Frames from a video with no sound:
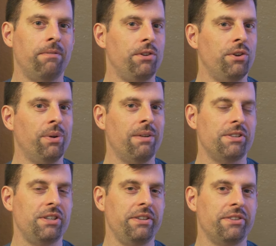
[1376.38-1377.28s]
if you don't have a
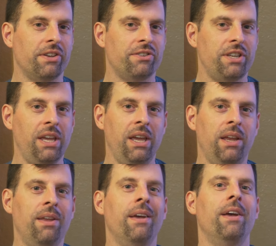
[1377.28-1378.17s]

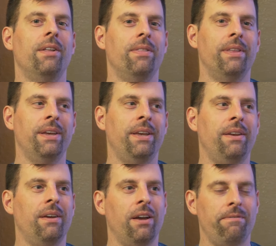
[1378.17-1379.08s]
T16,
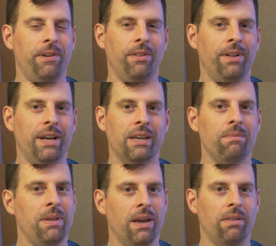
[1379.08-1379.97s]
then I feel like,
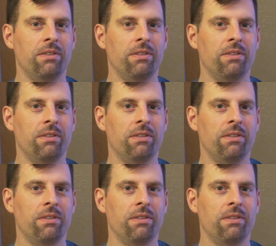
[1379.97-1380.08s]
yeah,